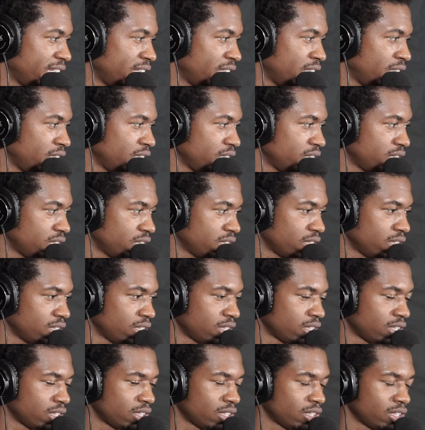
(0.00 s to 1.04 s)
things,
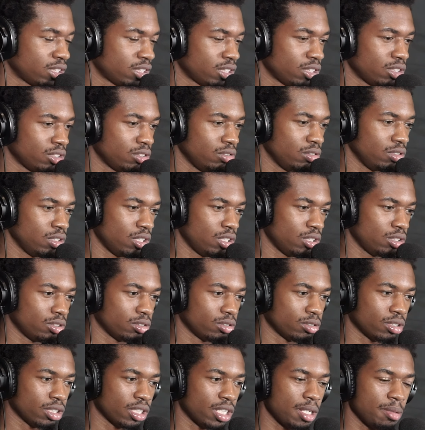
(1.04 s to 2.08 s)
and you
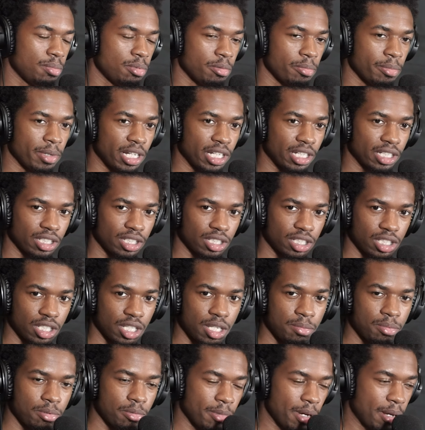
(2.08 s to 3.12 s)
know, keeping
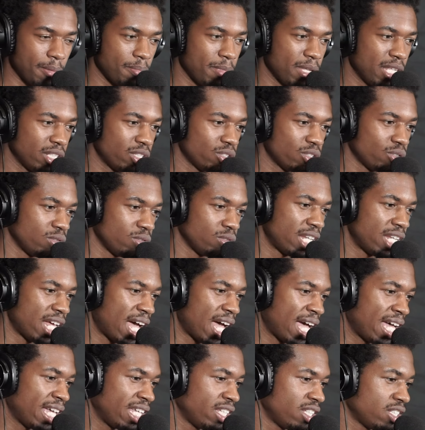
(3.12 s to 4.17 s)
my mental
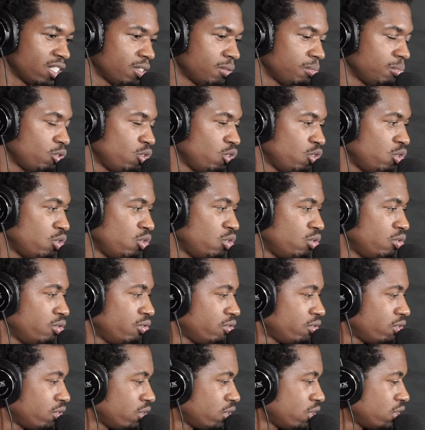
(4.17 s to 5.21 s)
diet smooth,
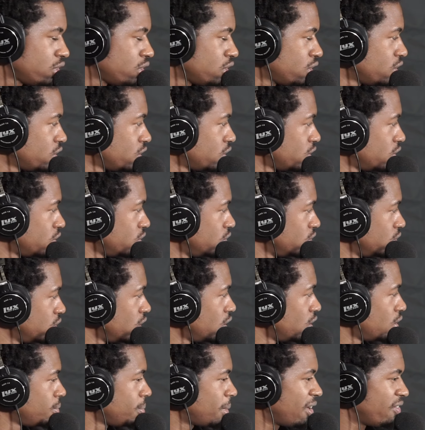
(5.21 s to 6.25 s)
you
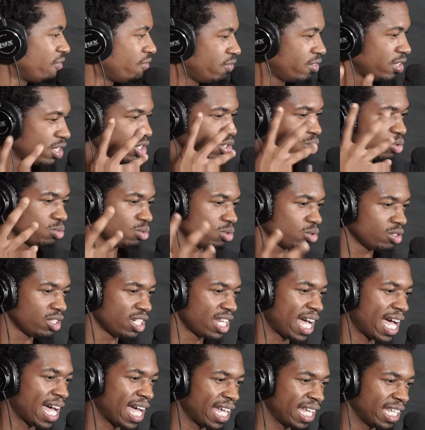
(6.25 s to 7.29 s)
know, my visual
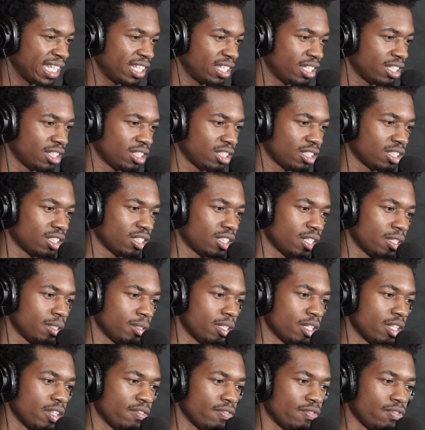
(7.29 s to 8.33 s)
diet
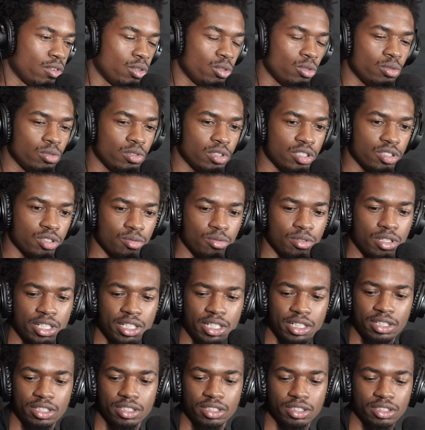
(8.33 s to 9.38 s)
and food as
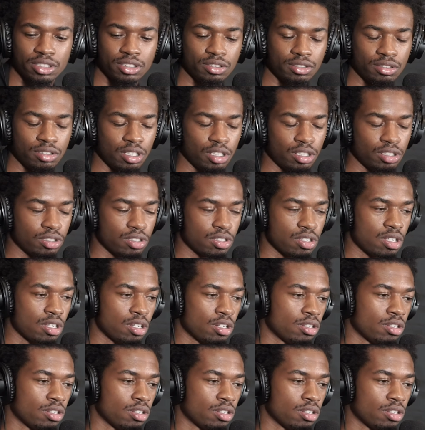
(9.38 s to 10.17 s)
well, you know.